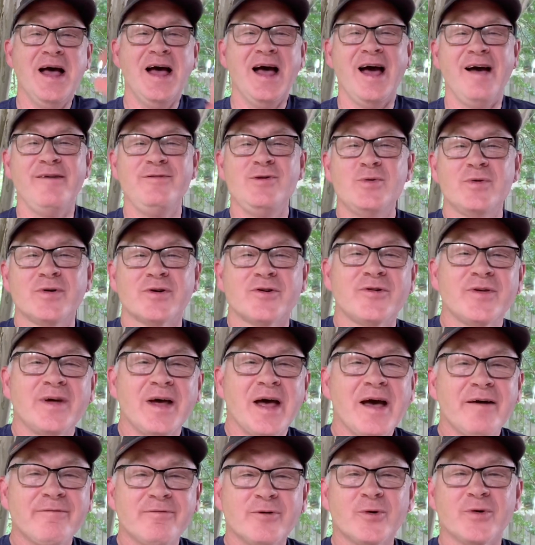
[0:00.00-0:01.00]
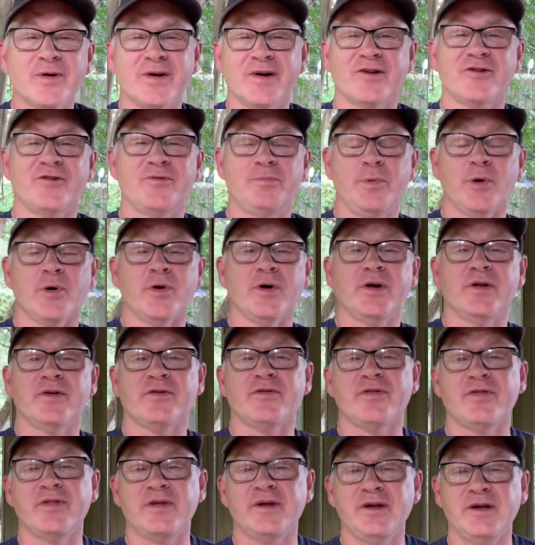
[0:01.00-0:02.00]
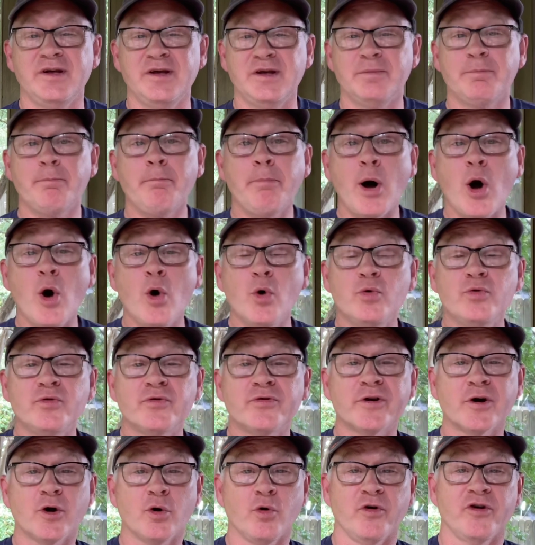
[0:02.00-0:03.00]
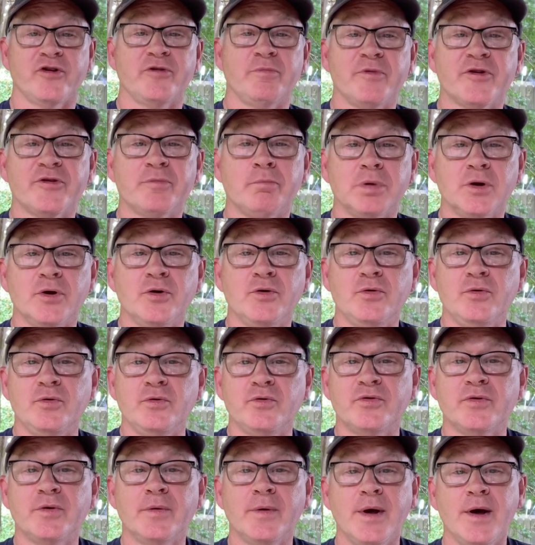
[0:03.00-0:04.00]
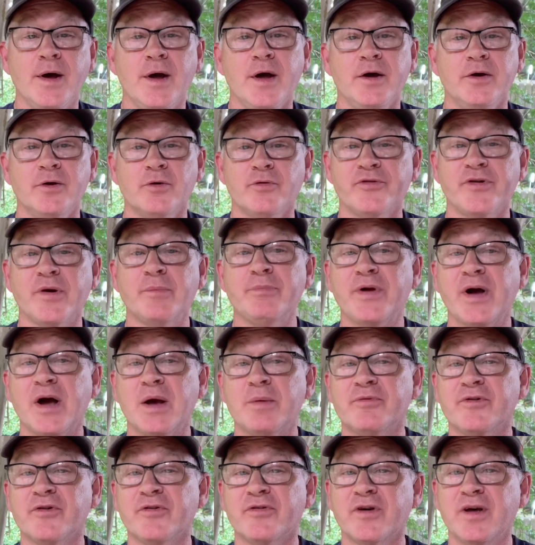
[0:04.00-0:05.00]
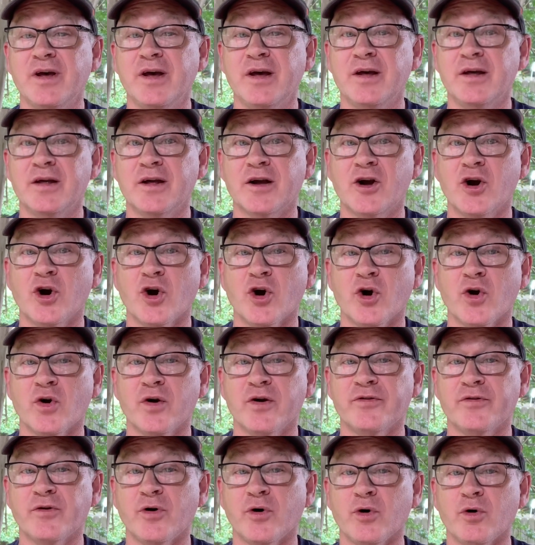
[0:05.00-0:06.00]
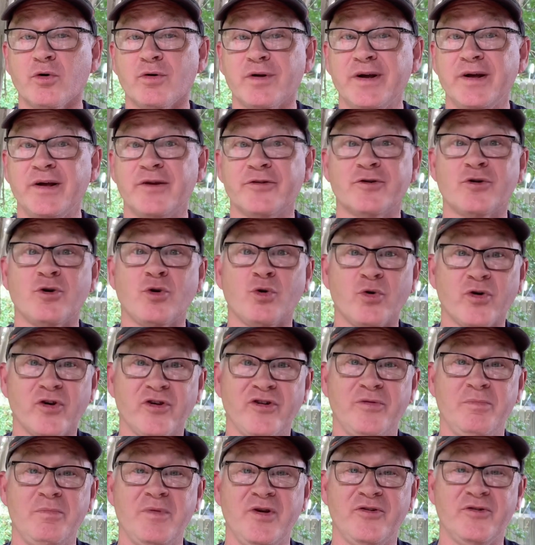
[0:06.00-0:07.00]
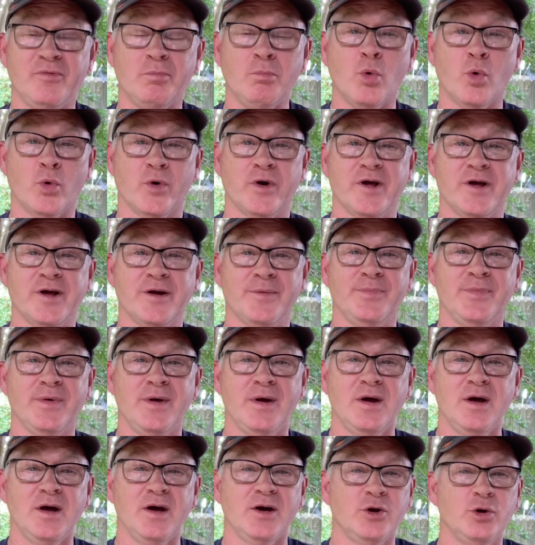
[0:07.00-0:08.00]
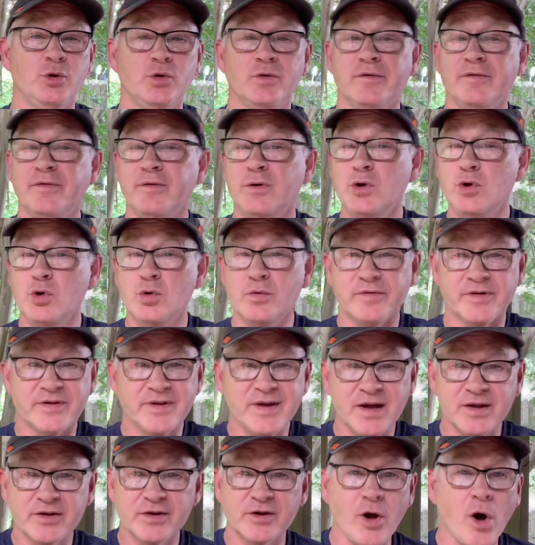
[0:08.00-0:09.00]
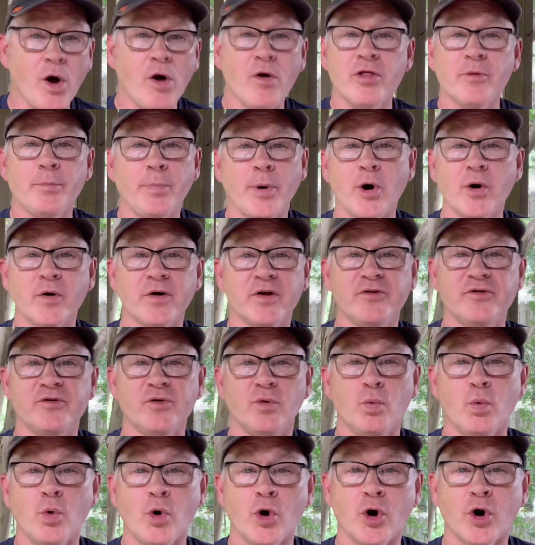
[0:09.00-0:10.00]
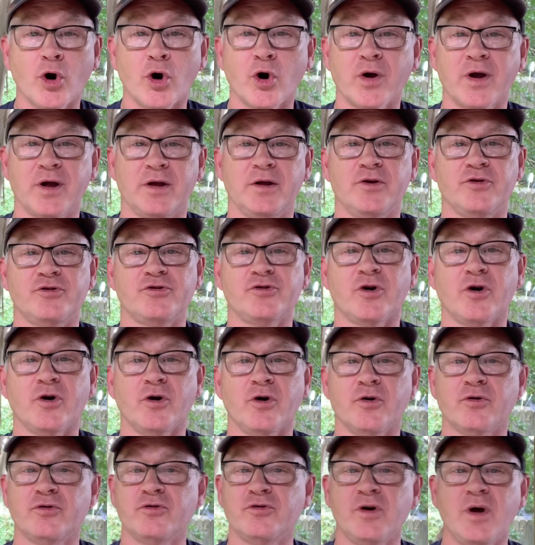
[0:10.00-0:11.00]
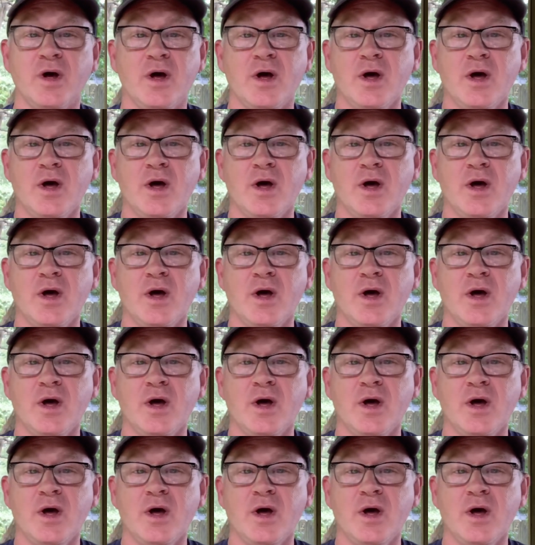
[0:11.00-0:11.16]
Have you ever experienced the post-Christmas blues? You know, sometimes this can occur as early as Christmas morning. You've attended all the parties at work and at church.